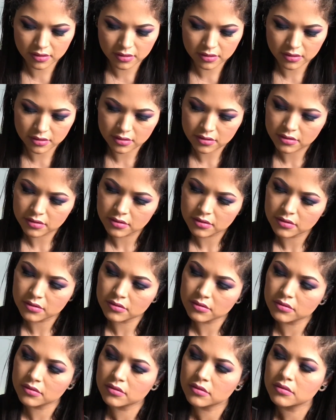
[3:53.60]

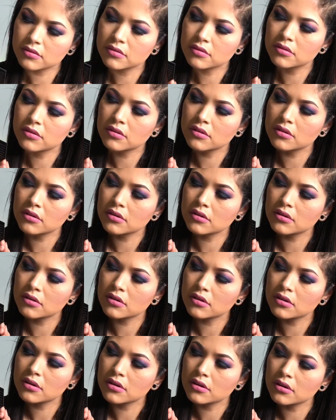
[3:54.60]

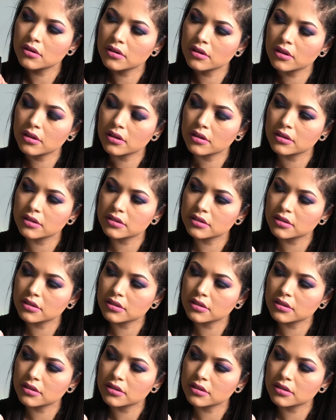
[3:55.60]
Nobody speaks.